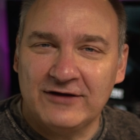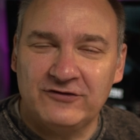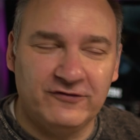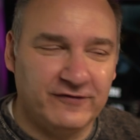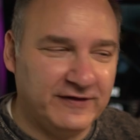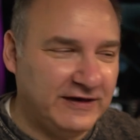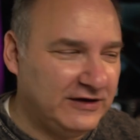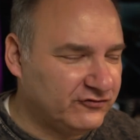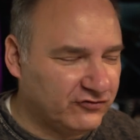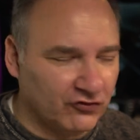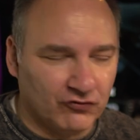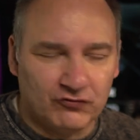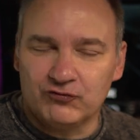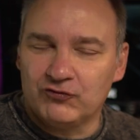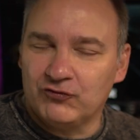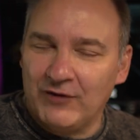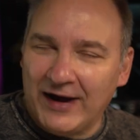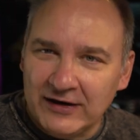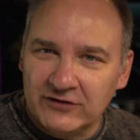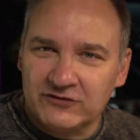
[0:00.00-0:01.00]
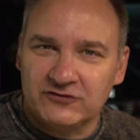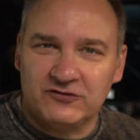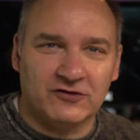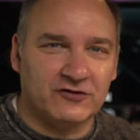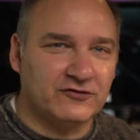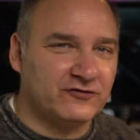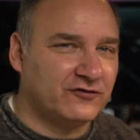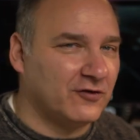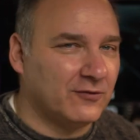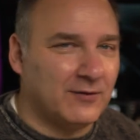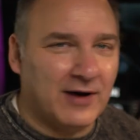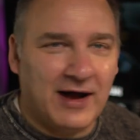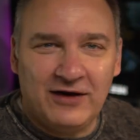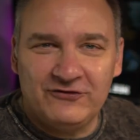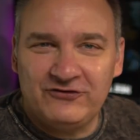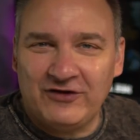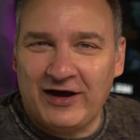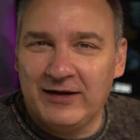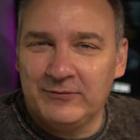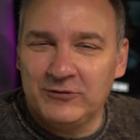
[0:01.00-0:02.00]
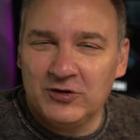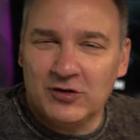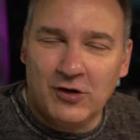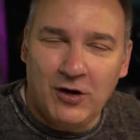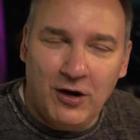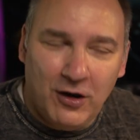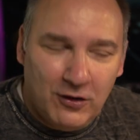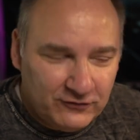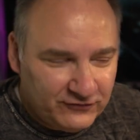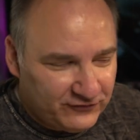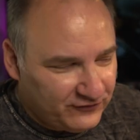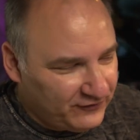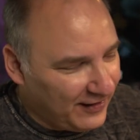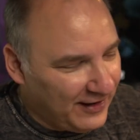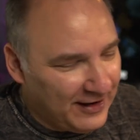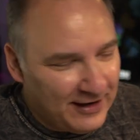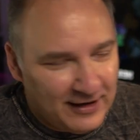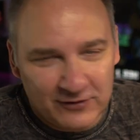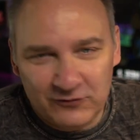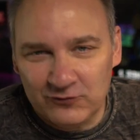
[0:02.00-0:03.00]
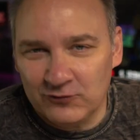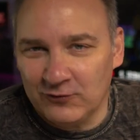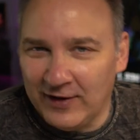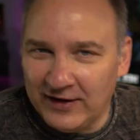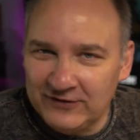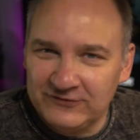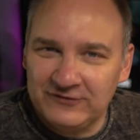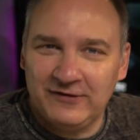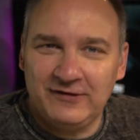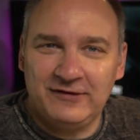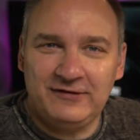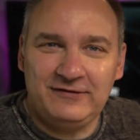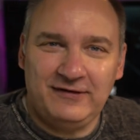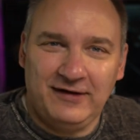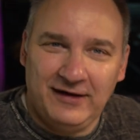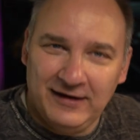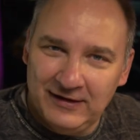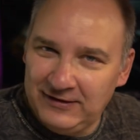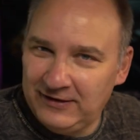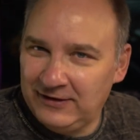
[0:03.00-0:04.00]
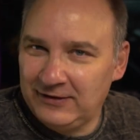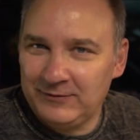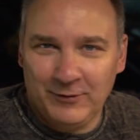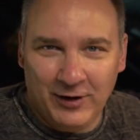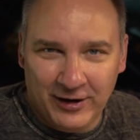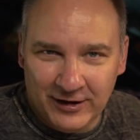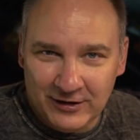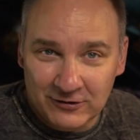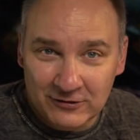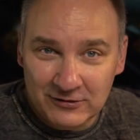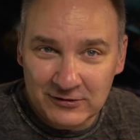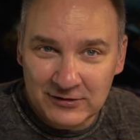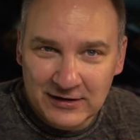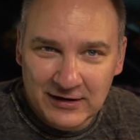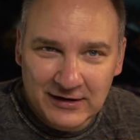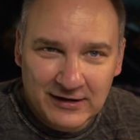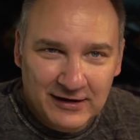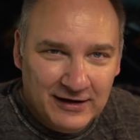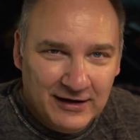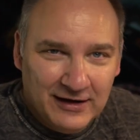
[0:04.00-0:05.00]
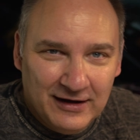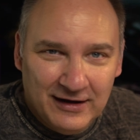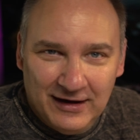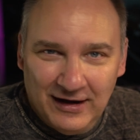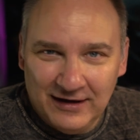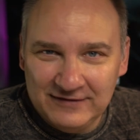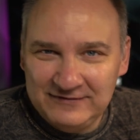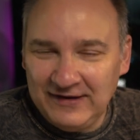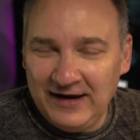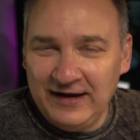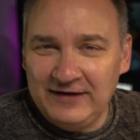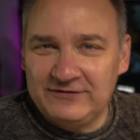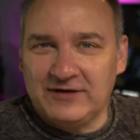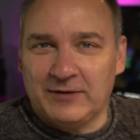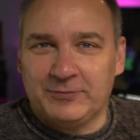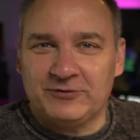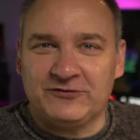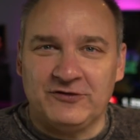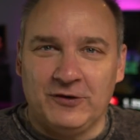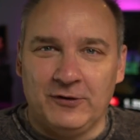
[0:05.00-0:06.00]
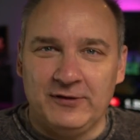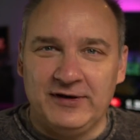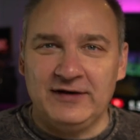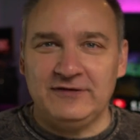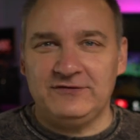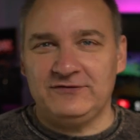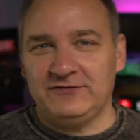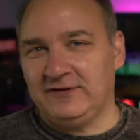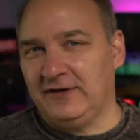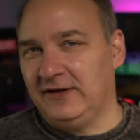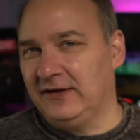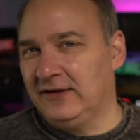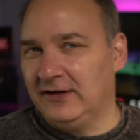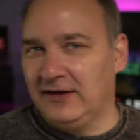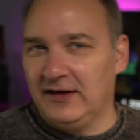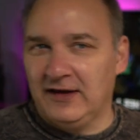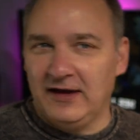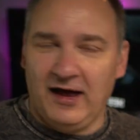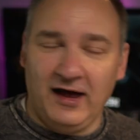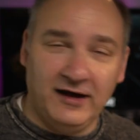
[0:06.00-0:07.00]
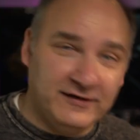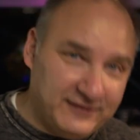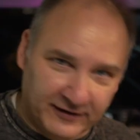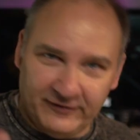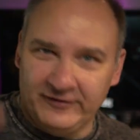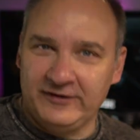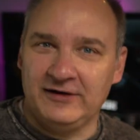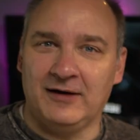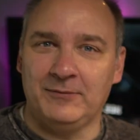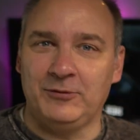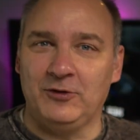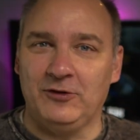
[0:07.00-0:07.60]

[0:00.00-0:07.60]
to the Director's Garage. I am your host and resident idiot, Michael. And today's episode is a Daily Double.